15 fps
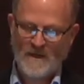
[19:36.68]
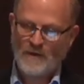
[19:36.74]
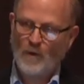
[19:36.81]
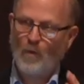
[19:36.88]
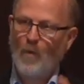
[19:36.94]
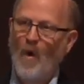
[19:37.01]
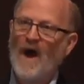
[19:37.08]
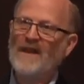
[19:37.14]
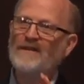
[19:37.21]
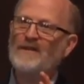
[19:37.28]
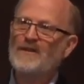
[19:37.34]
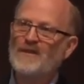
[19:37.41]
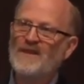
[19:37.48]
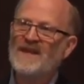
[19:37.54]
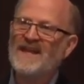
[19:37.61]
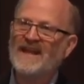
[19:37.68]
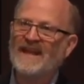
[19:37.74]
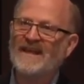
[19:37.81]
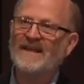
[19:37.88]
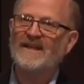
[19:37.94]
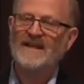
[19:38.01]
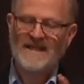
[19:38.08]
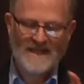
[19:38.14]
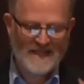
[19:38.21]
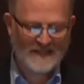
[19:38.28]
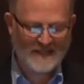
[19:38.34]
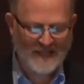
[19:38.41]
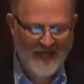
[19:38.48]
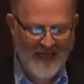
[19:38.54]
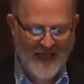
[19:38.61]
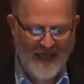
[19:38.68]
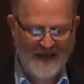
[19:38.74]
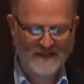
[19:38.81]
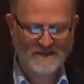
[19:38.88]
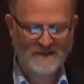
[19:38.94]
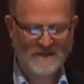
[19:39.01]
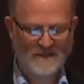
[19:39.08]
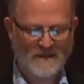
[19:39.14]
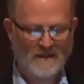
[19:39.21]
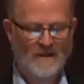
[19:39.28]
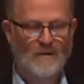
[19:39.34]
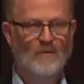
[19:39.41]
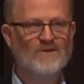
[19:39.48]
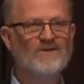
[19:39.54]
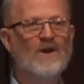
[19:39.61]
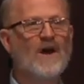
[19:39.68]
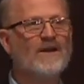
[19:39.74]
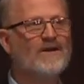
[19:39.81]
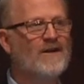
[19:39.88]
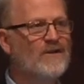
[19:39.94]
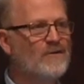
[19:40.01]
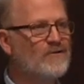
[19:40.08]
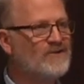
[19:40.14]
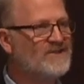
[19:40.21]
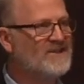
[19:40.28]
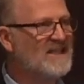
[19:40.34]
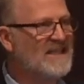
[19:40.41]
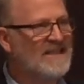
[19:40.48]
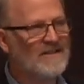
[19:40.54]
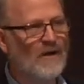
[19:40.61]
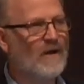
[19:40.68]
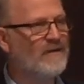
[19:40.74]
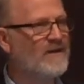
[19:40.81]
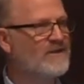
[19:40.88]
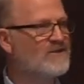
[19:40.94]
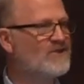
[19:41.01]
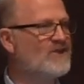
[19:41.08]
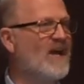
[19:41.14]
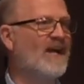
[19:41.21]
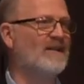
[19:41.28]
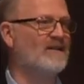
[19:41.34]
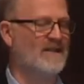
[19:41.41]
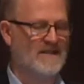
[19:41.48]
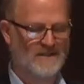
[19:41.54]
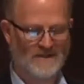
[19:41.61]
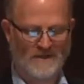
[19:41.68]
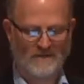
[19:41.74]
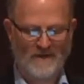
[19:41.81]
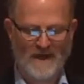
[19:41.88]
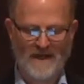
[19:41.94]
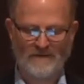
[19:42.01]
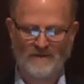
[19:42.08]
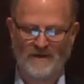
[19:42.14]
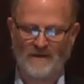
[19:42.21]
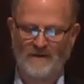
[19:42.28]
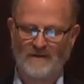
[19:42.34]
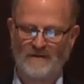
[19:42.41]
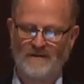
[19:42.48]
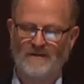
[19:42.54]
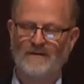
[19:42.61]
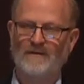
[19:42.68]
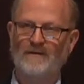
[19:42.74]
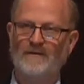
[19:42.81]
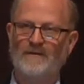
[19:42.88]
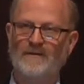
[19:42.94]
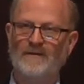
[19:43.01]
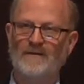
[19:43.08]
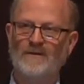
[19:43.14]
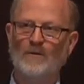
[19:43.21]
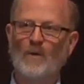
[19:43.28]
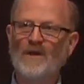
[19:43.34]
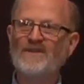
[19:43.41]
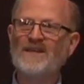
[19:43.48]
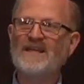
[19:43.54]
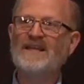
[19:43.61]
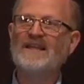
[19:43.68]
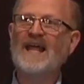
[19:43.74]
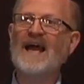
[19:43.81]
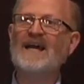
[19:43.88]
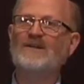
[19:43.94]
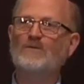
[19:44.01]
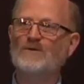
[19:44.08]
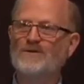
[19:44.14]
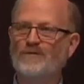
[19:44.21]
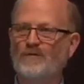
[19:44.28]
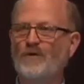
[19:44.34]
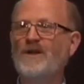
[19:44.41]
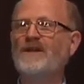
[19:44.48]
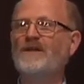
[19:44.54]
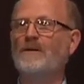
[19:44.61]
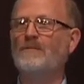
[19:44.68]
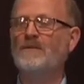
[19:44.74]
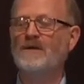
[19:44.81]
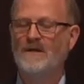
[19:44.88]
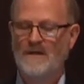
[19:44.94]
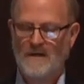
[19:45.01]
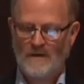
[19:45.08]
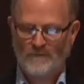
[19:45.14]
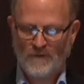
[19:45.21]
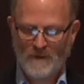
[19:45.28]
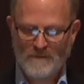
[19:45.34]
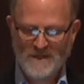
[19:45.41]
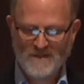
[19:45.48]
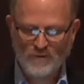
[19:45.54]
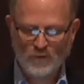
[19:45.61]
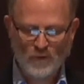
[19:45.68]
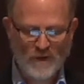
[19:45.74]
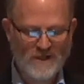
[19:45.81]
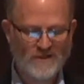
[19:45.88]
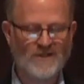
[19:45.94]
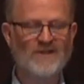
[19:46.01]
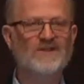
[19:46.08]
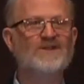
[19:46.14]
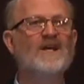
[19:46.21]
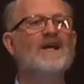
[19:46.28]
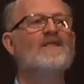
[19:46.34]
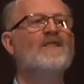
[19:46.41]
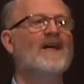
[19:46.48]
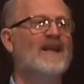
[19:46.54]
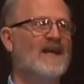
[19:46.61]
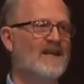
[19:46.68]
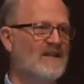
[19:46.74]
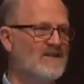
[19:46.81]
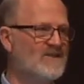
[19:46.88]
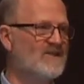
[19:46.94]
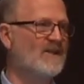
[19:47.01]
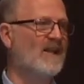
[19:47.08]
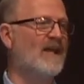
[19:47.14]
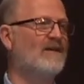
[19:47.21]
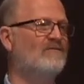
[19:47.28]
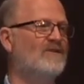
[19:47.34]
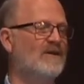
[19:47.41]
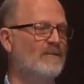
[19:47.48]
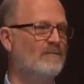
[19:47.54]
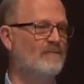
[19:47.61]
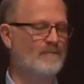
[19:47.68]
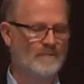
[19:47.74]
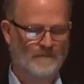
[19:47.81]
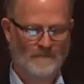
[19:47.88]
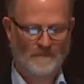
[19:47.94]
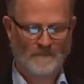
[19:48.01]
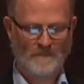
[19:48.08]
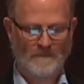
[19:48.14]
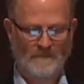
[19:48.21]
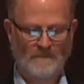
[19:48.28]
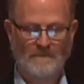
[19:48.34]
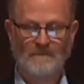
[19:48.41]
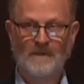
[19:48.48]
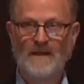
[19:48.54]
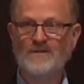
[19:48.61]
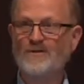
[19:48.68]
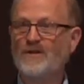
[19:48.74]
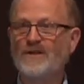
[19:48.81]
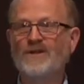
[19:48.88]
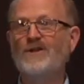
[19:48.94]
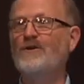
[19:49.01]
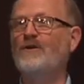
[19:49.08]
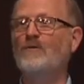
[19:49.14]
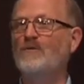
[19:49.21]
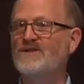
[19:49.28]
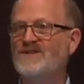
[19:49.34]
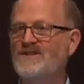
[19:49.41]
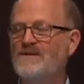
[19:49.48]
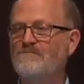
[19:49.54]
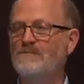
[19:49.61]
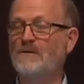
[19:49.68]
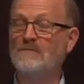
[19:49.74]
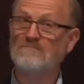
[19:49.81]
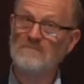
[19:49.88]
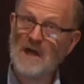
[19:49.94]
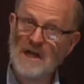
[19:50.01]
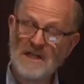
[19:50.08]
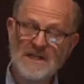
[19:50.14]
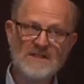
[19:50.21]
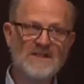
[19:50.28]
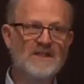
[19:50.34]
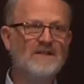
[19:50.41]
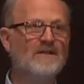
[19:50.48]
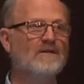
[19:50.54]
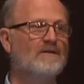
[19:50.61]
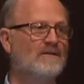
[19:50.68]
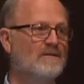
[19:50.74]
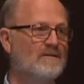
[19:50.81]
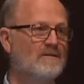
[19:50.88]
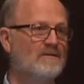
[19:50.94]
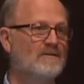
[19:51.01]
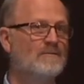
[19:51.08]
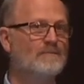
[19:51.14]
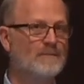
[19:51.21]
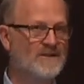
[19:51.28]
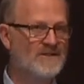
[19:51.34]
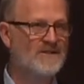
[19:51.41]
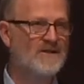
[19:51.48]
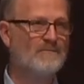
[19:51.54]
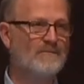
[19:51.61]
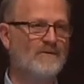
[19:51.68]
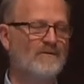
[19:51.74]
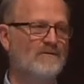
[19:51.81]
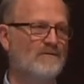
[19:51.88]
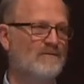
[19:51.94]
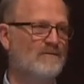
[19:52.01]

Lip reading: The one thing he lacked was not another deed on the checklist of heaven. The one thing he lacked was freedom from his riches that had enslaved him. And so the cure was simple. Not easy, but simple.